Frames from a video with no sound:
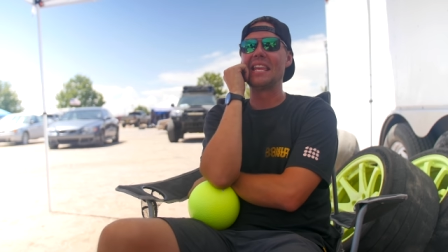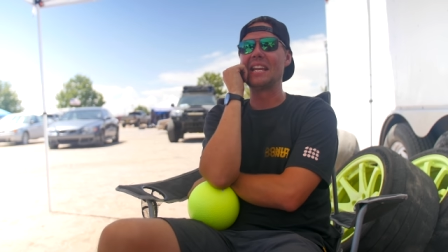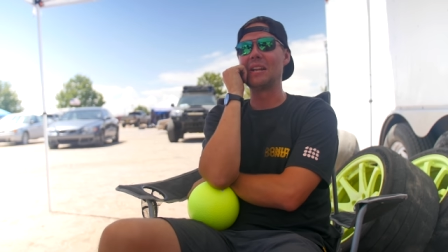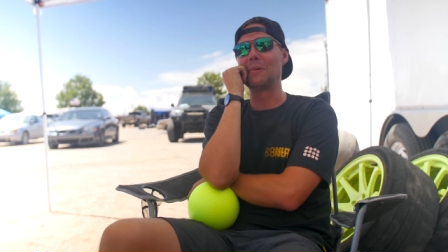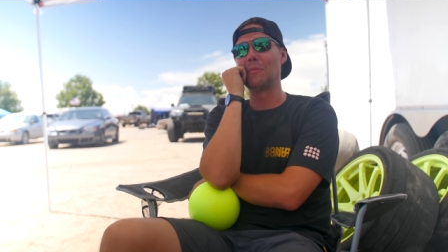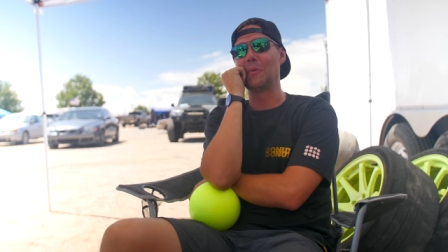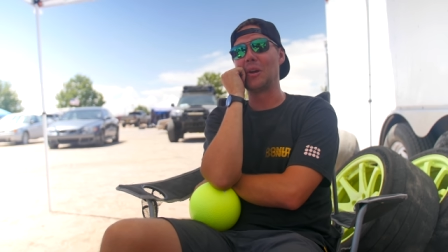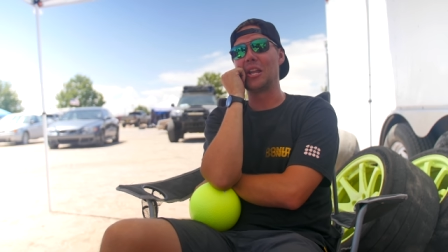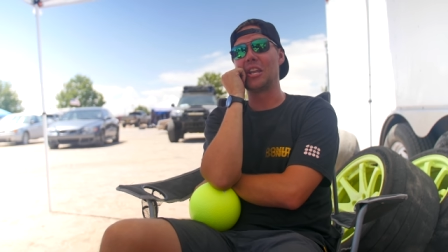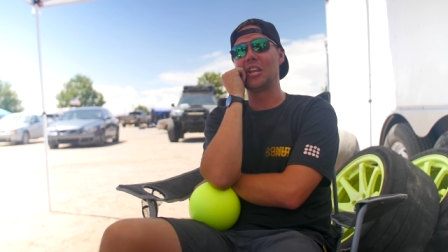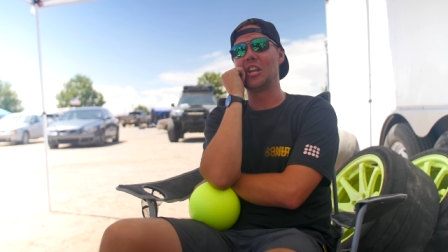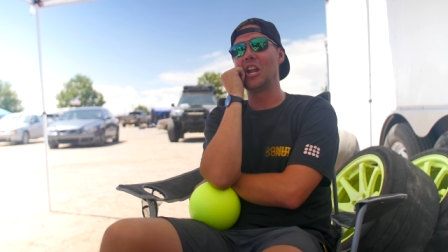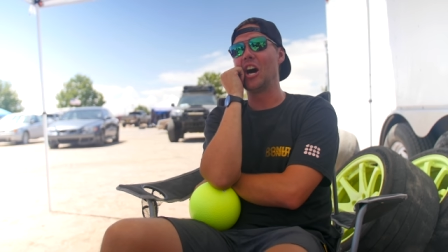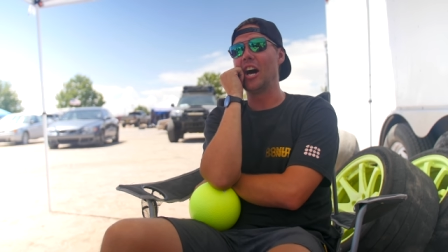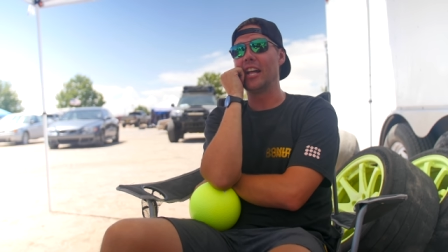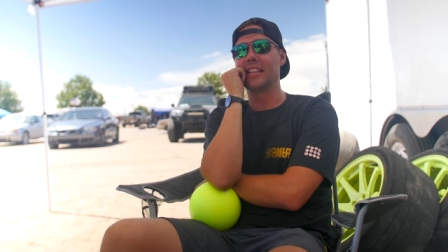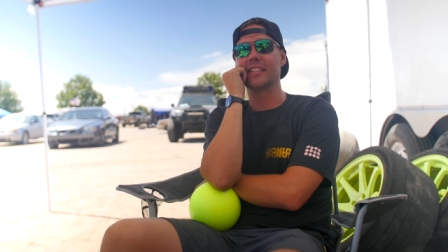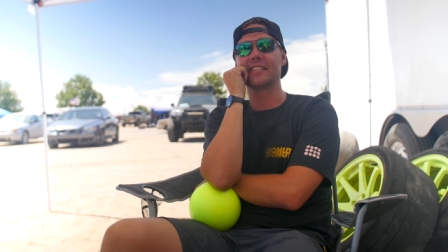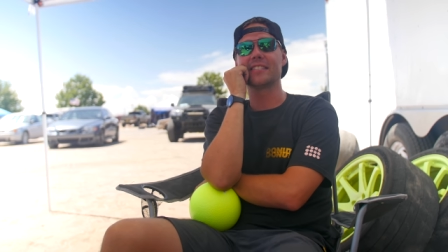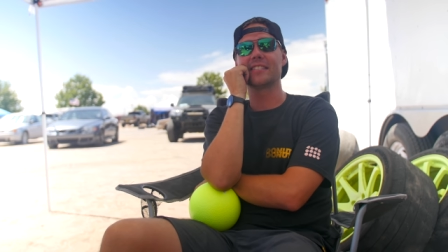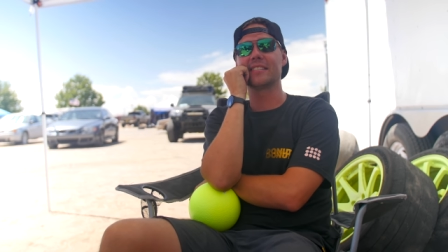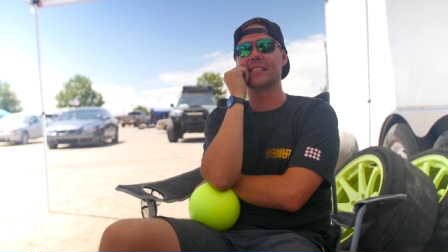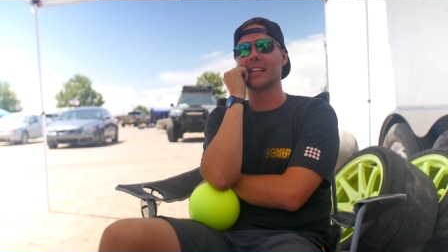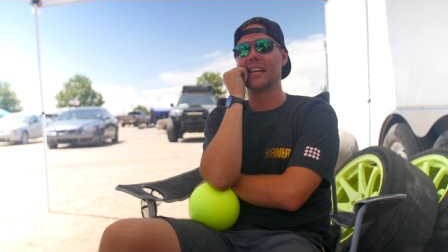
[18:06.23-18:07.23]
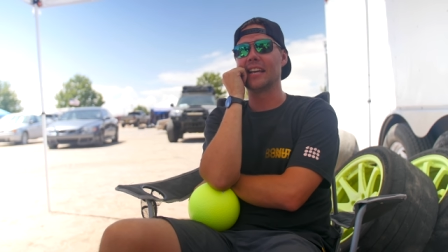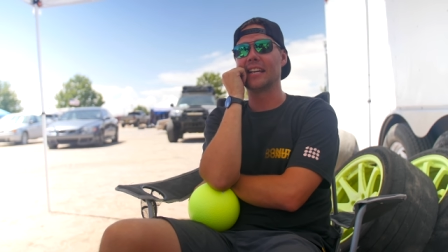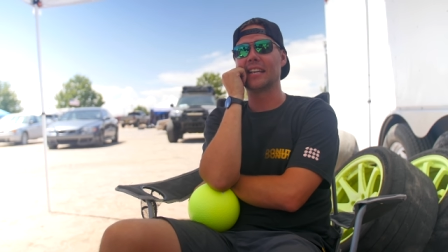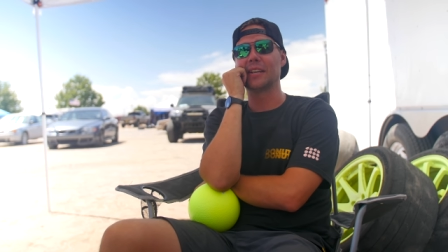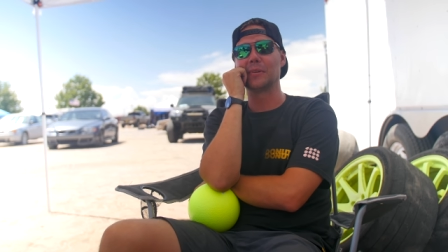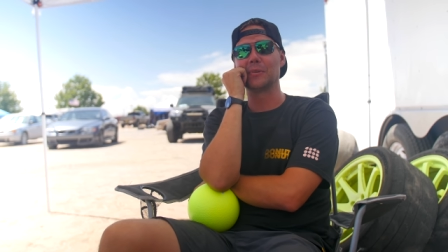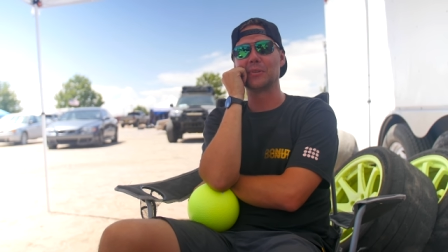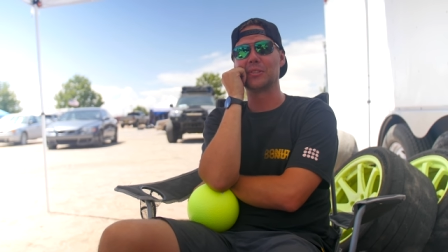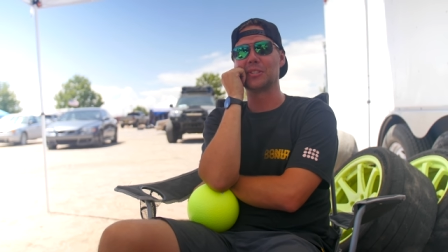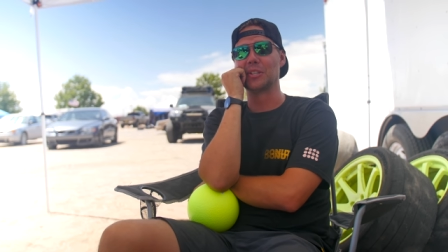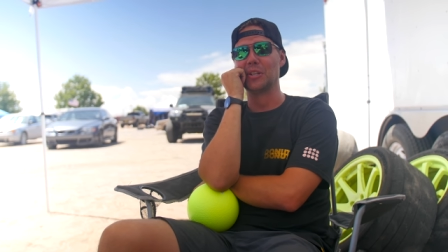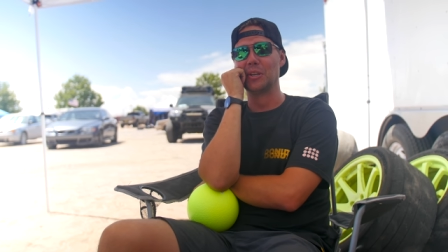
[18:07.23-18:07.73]
then it went nuts. Like,
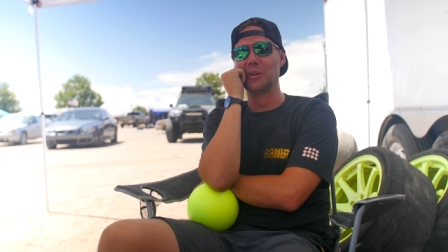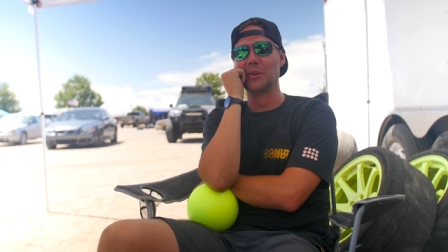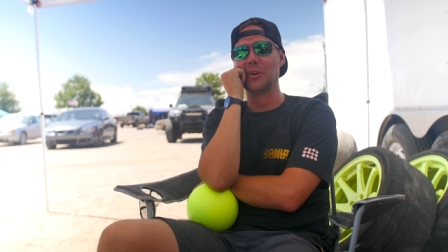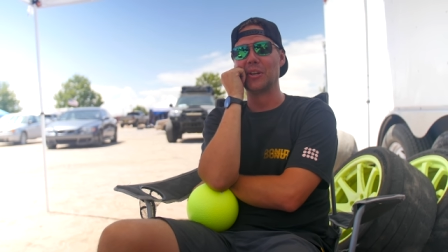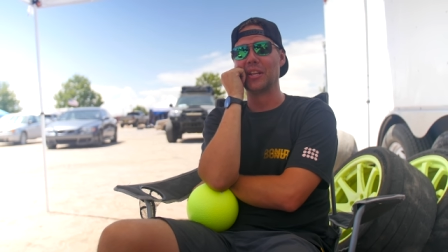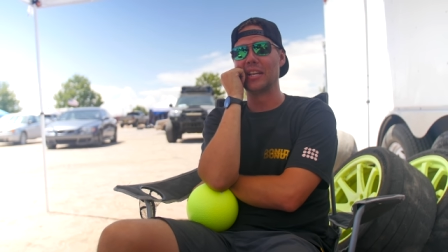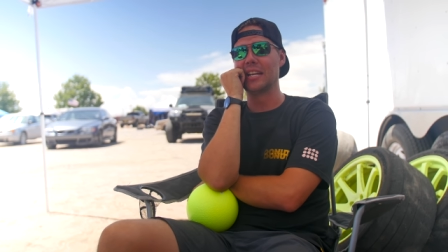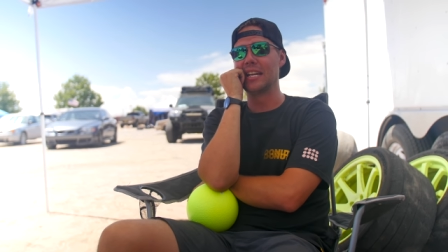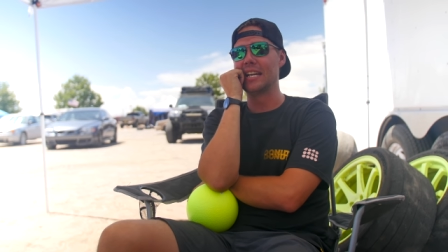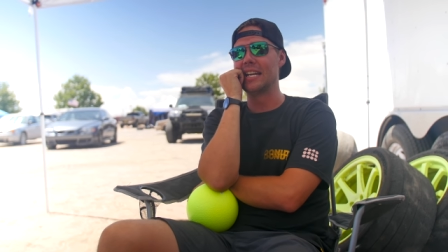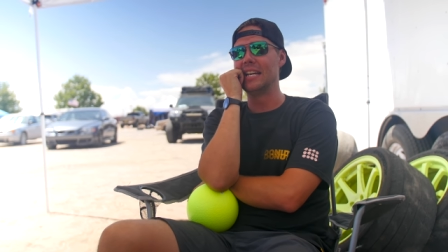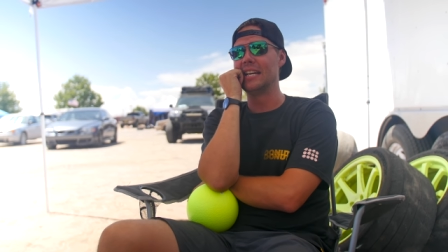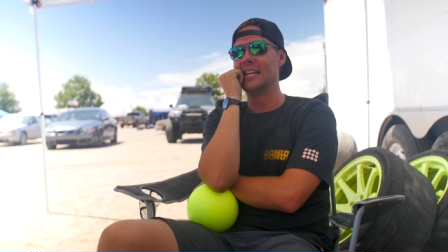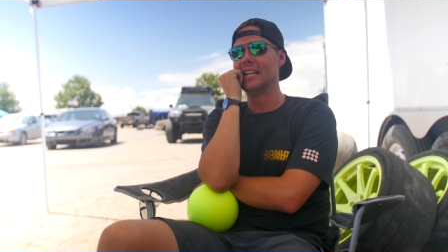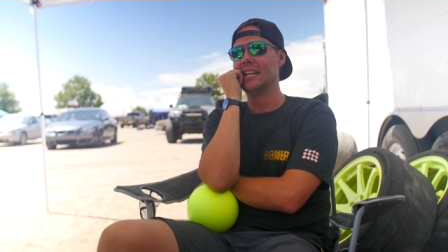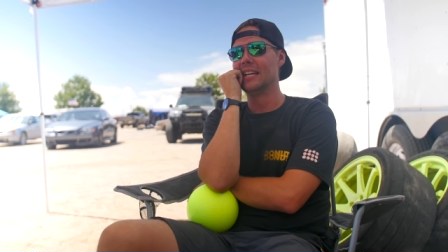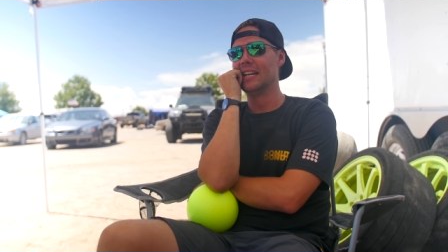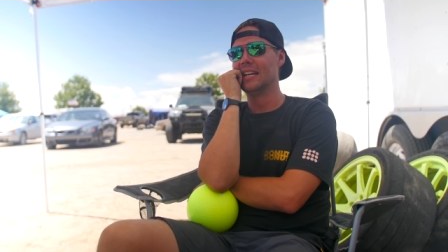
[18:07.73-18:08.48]
it was literally